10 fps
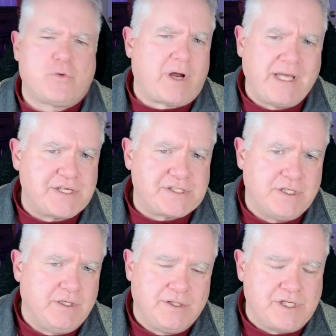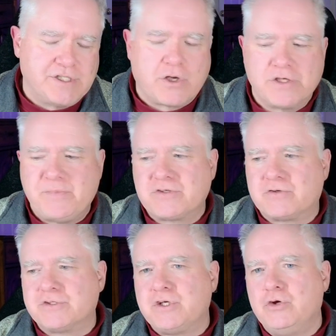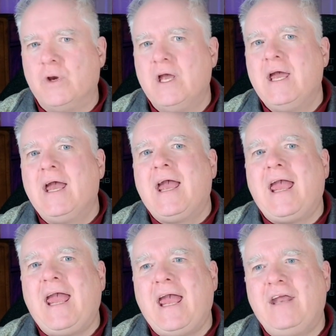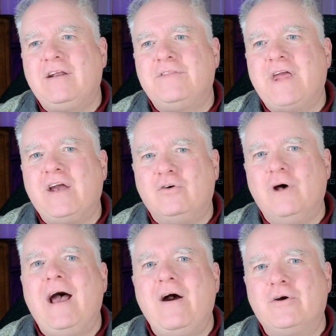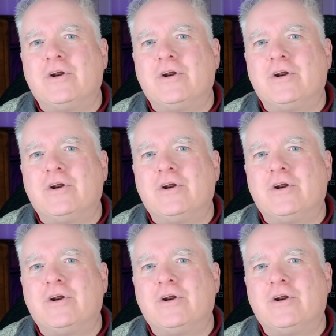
or I guess since Ghostbusters 2. And they allowed